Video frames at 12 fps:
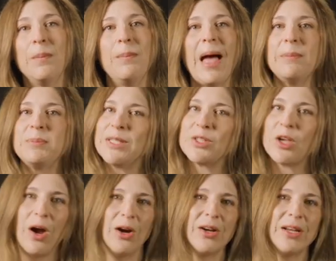Maps is
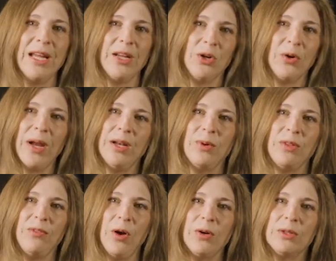already integrated with
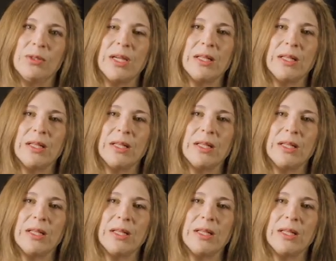photos,